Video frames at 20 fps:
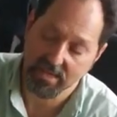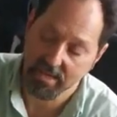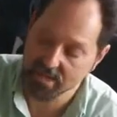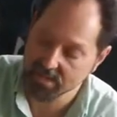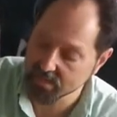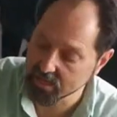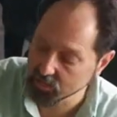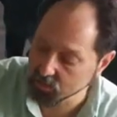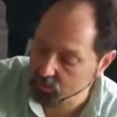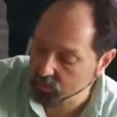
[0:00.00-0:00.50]

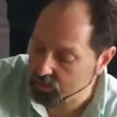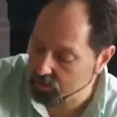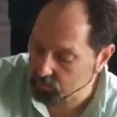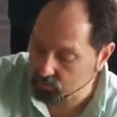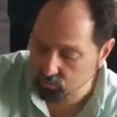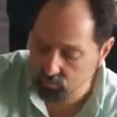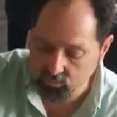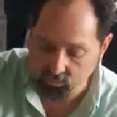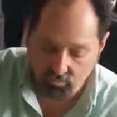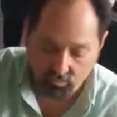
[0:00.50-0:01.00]
And then you can
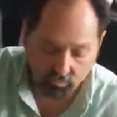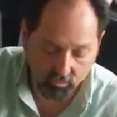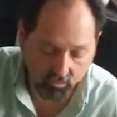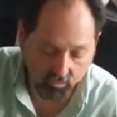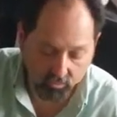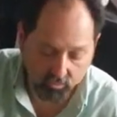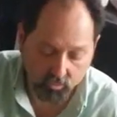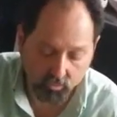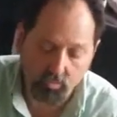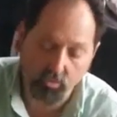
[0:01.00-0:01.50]
do a
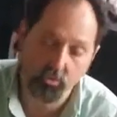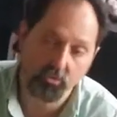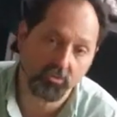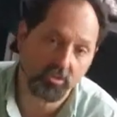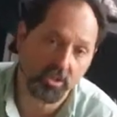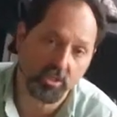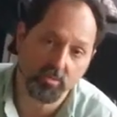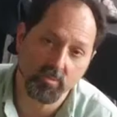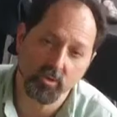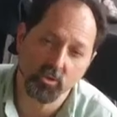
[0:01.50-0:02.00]
few more
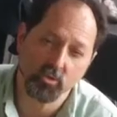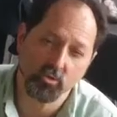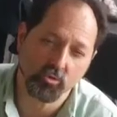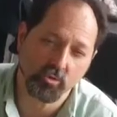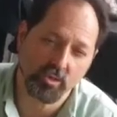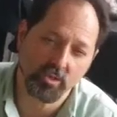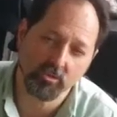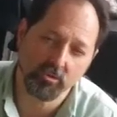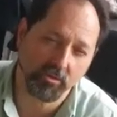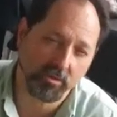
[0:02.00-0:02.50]
things, but
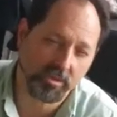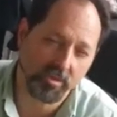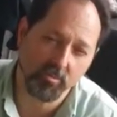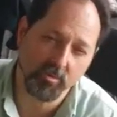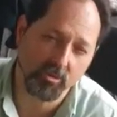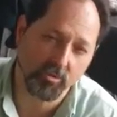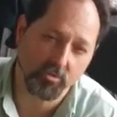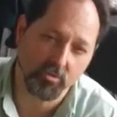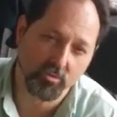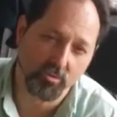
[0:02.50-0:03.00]
usually in thirty
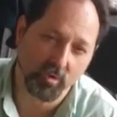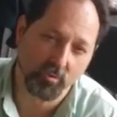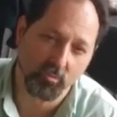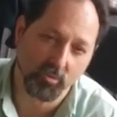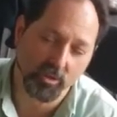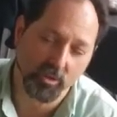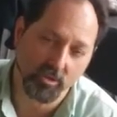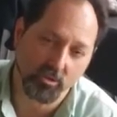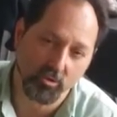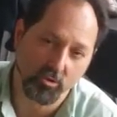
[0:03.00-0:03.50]
minutes you are
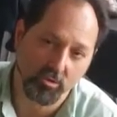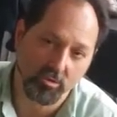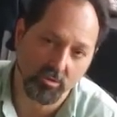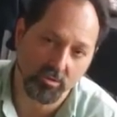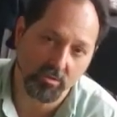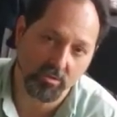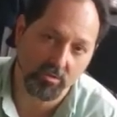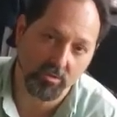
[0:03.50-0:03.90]
pretty good.